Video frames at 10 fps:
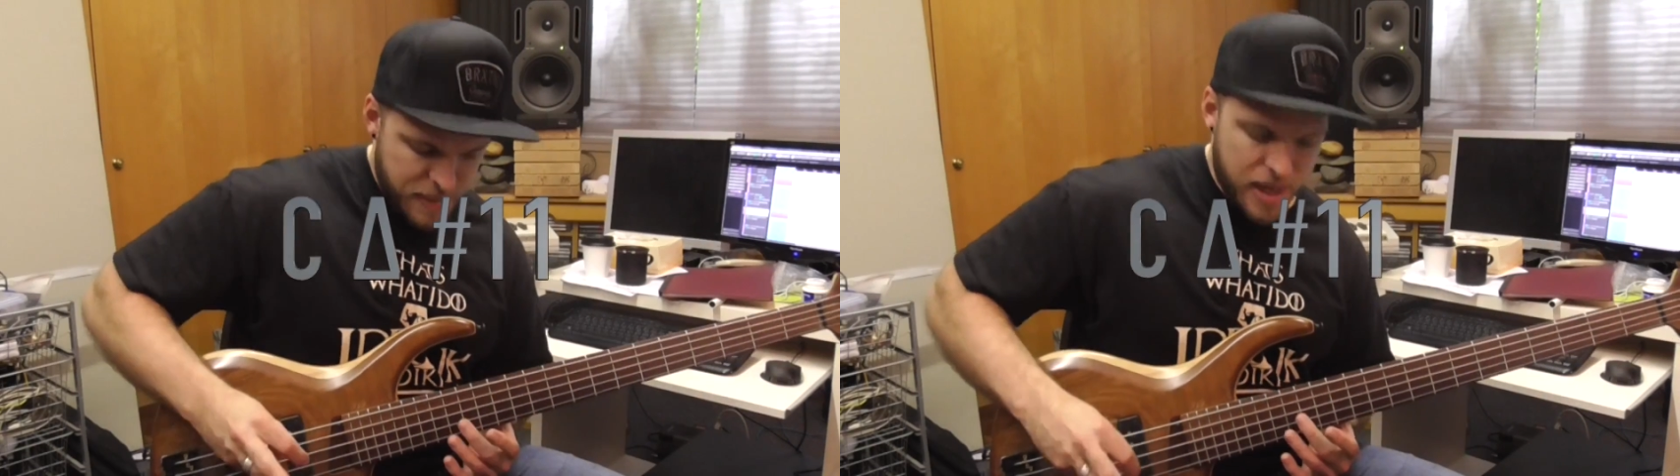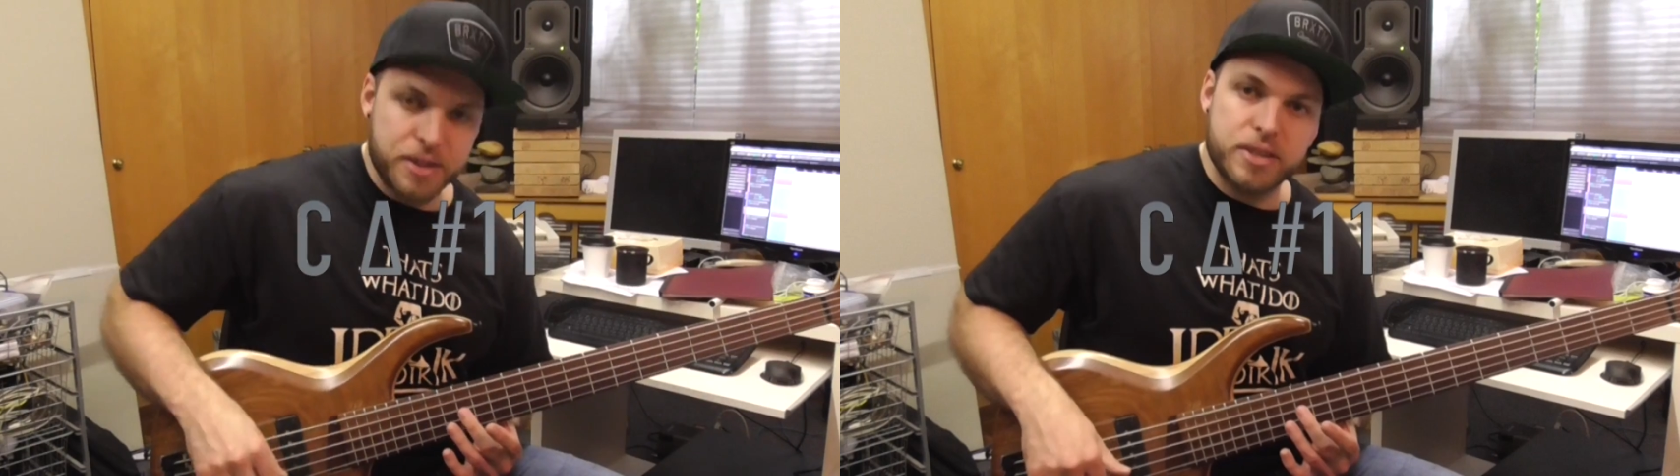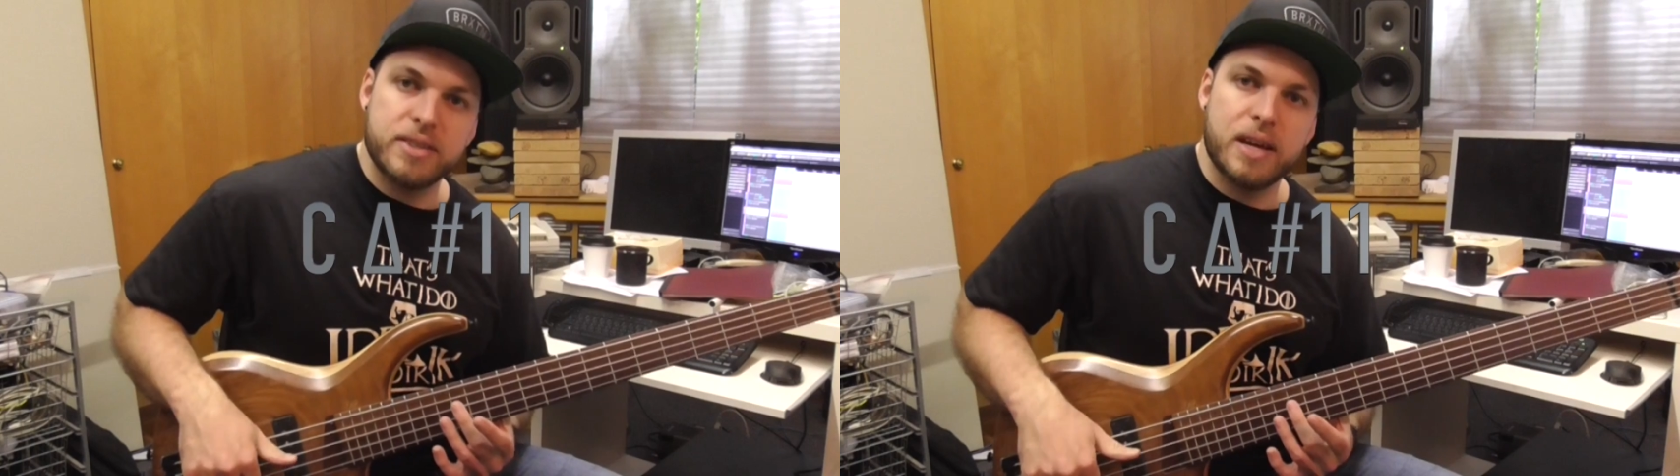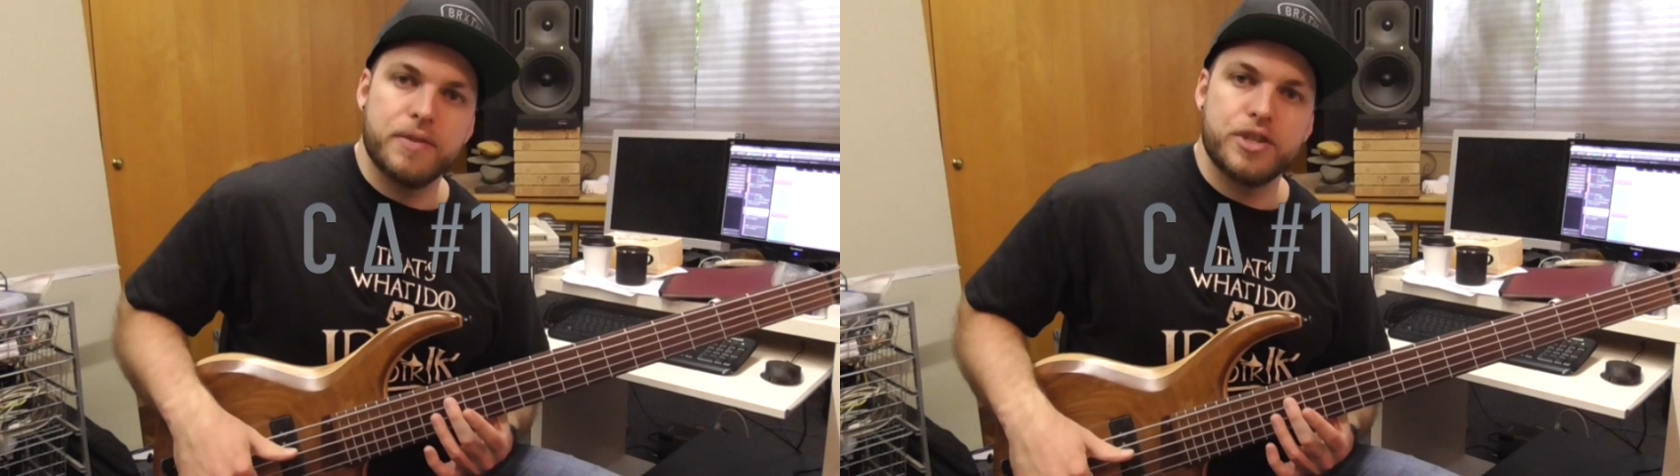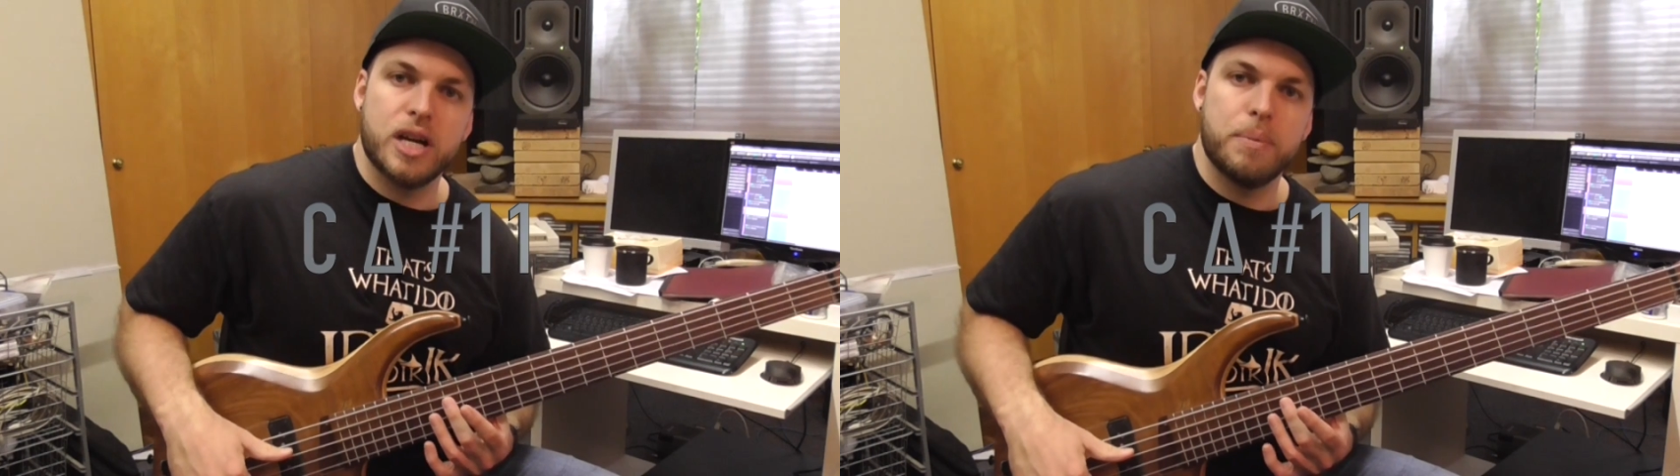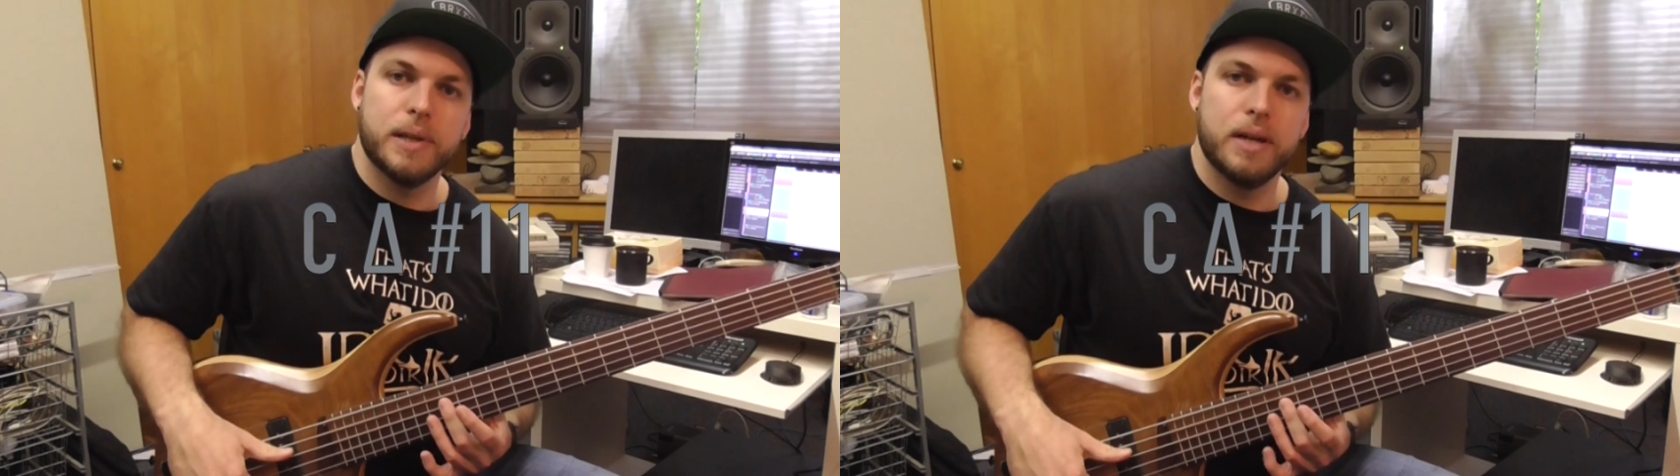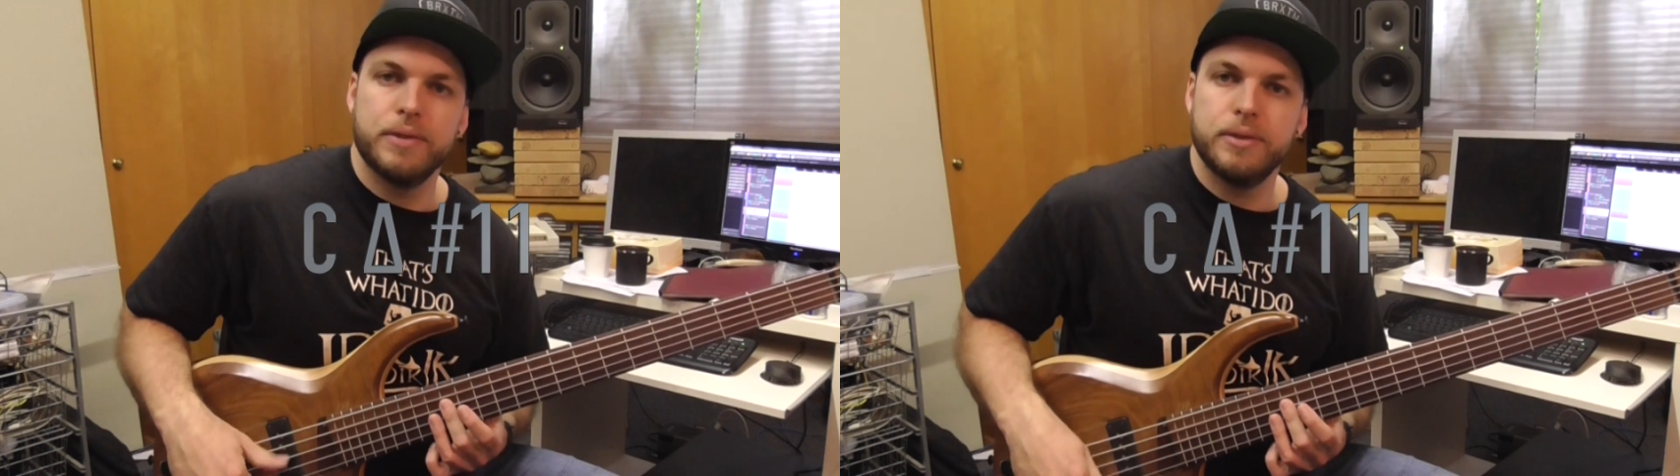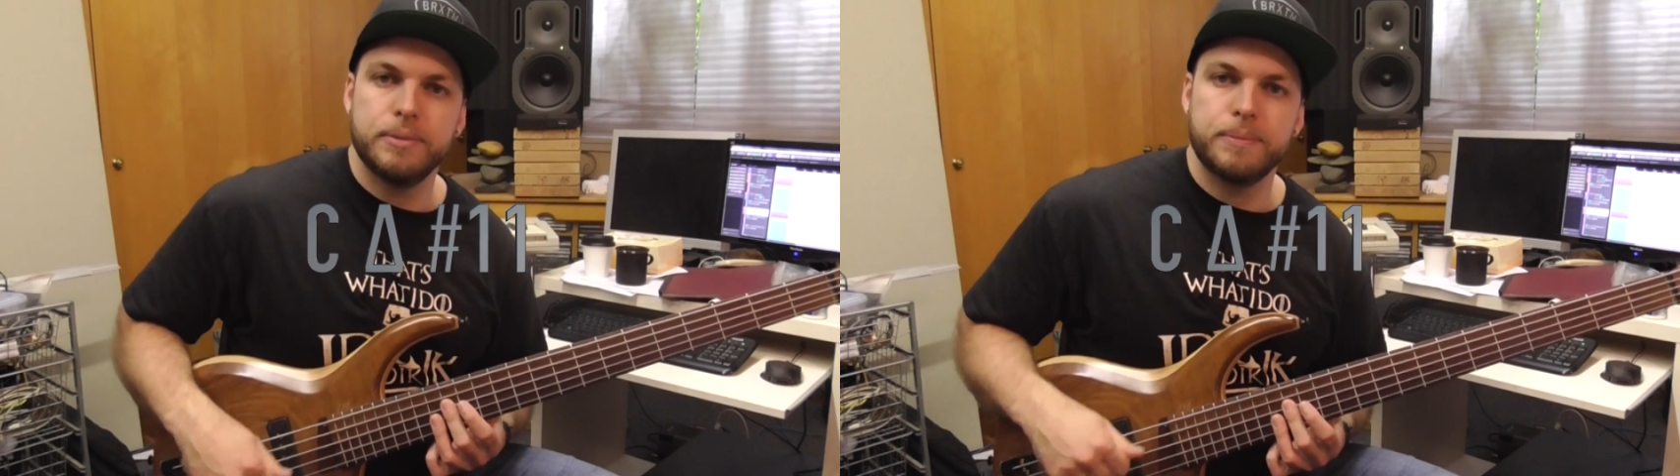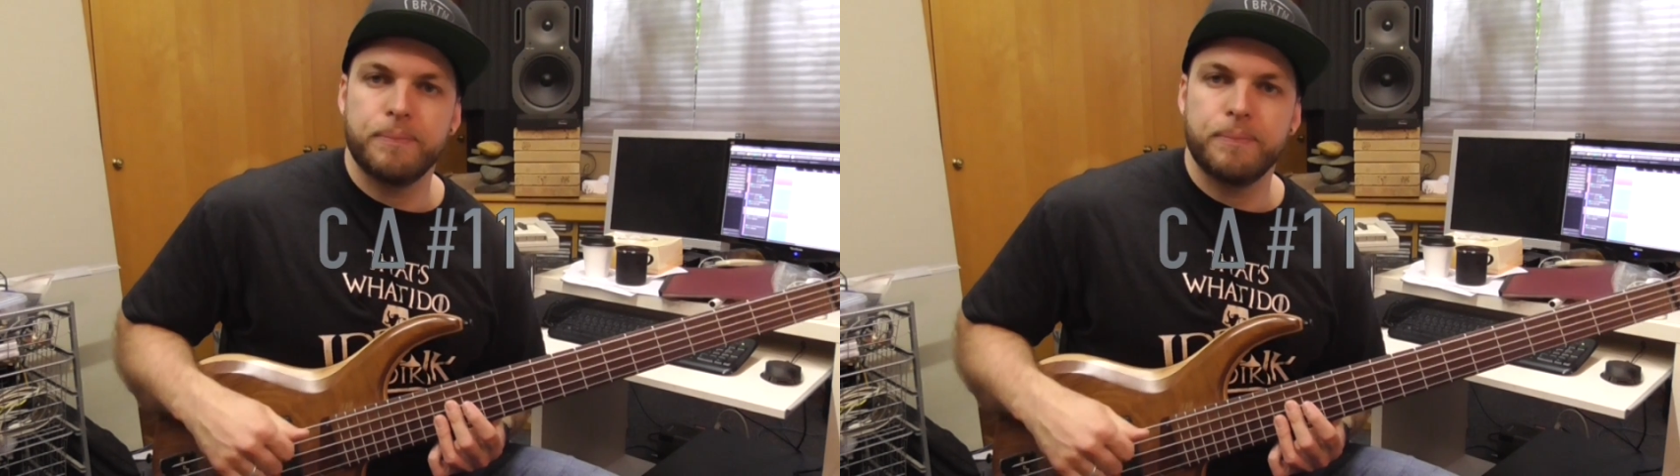major 7 sharp 11,